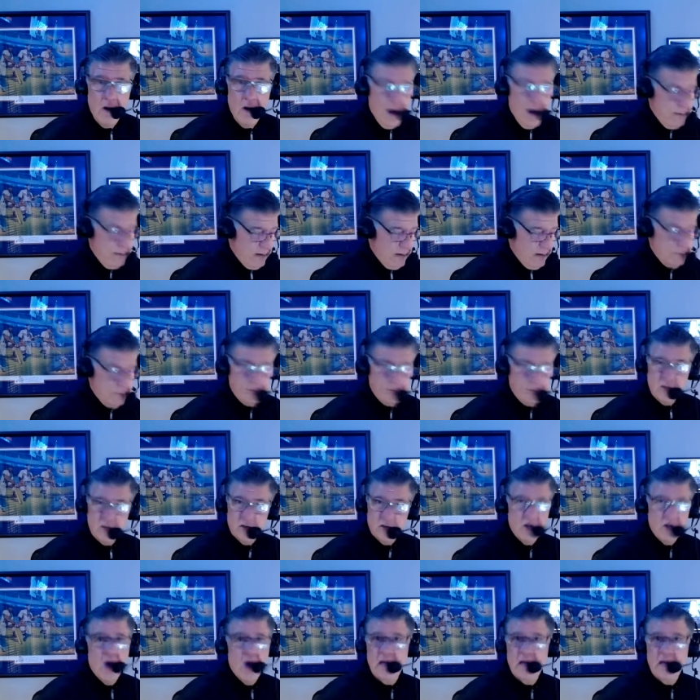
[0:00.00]
I mean,
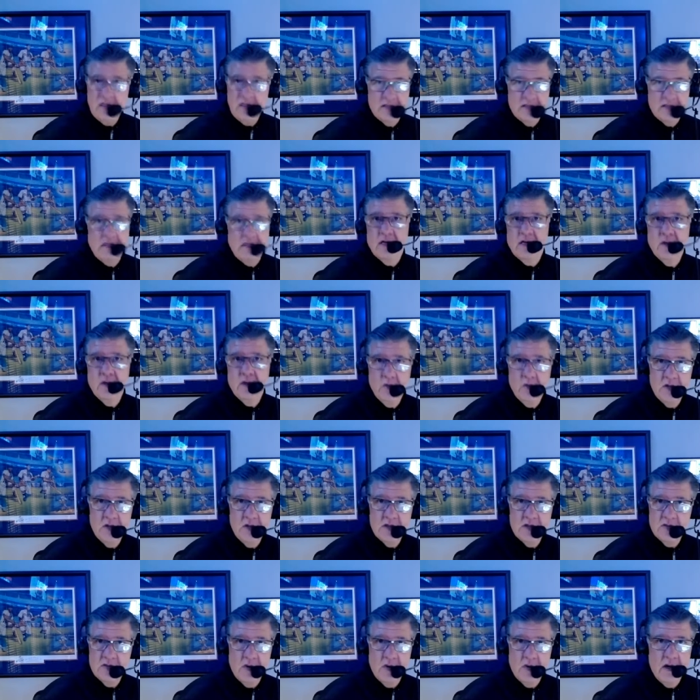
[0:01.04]
Talking Stick, which
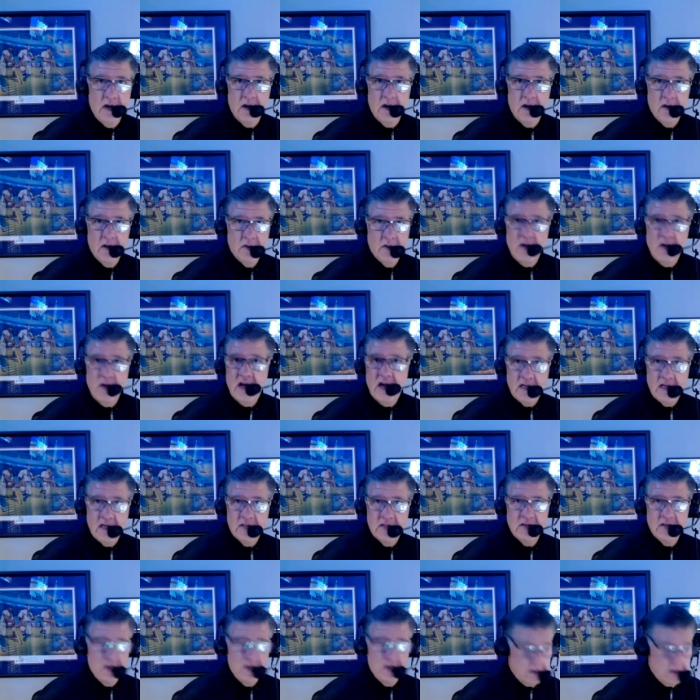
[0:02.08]
is where the
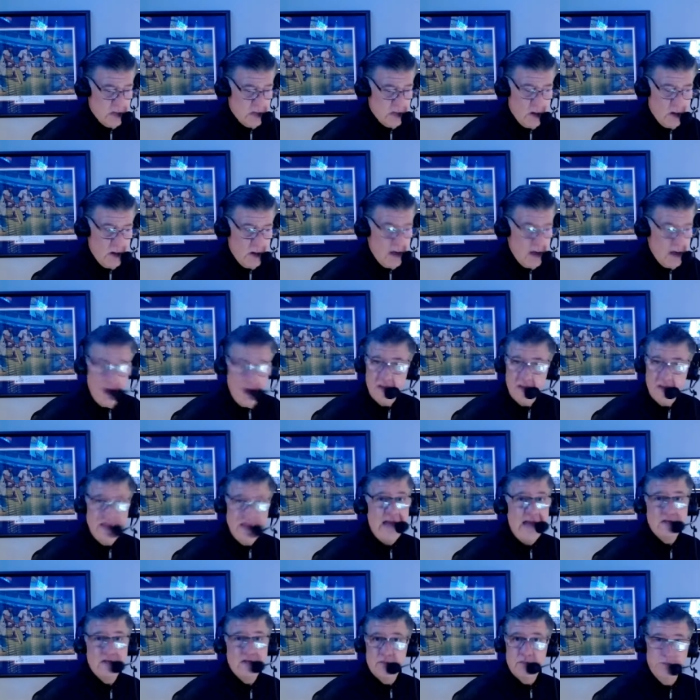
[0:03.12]
Rockies and such go,
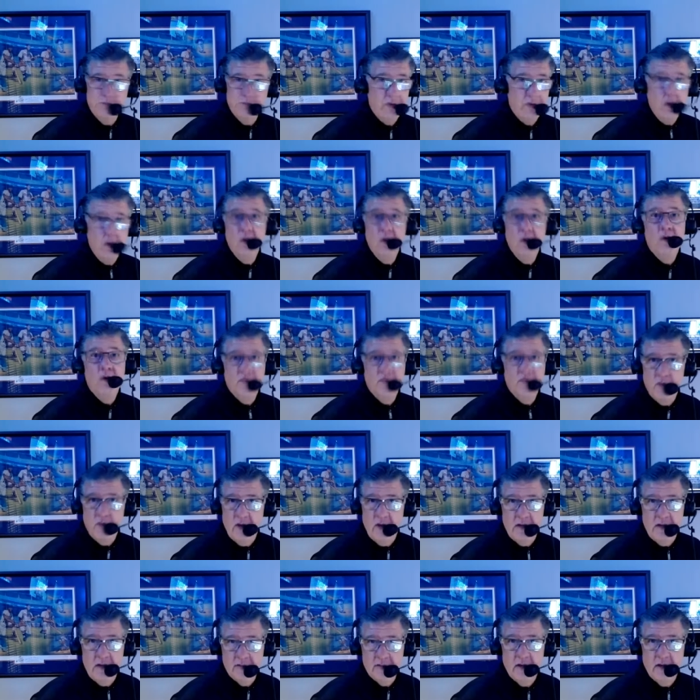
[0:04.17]
that's beautiful
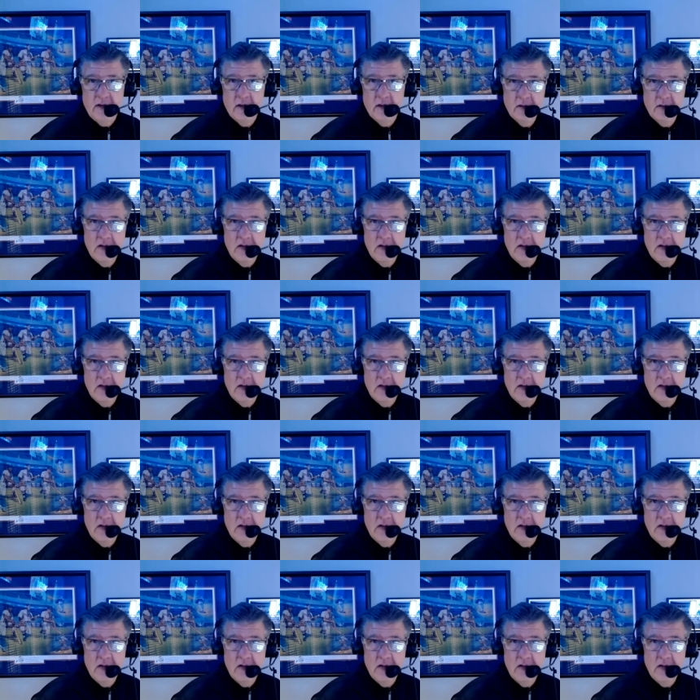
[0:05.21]
out there.